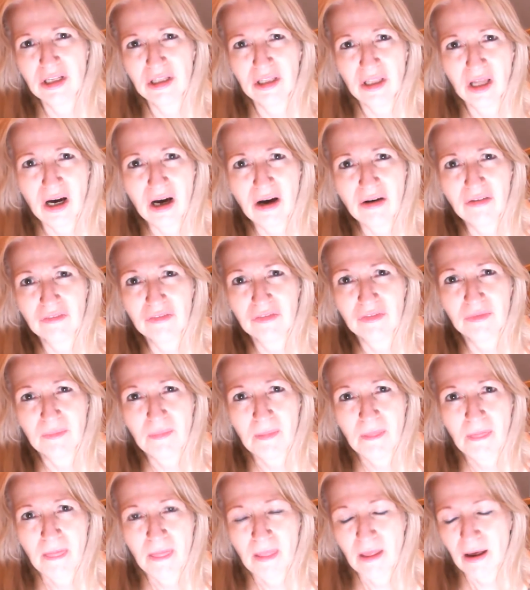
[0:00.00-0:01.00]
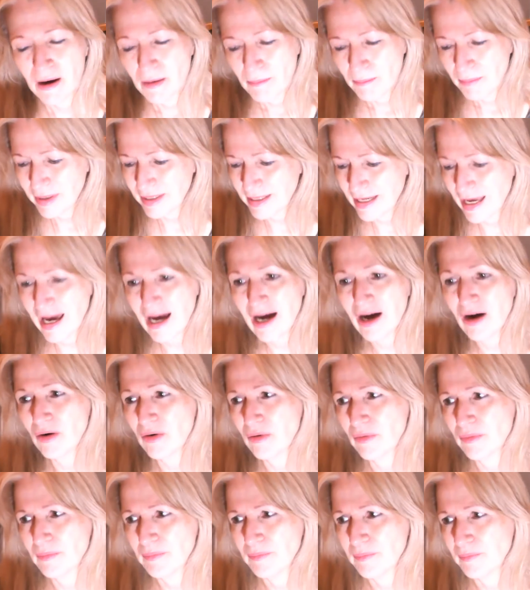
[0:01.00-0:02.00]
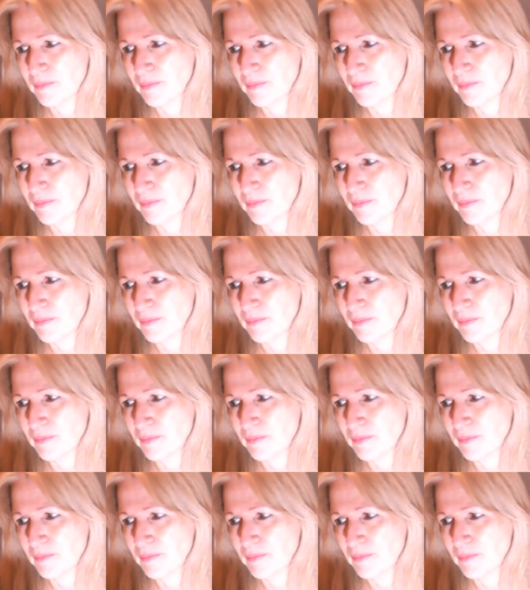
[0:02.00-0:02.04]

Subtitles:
to love. But now,